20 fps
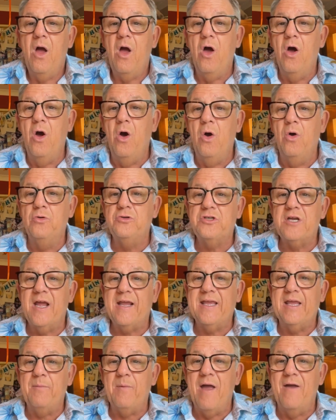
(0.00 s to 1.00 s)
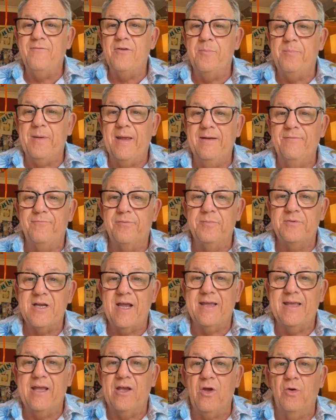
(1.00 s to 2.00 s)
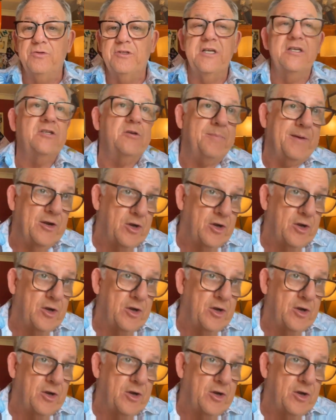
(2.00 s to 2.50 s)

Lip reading: Oh, Jackie, where have you been? From Jackie in Colchester.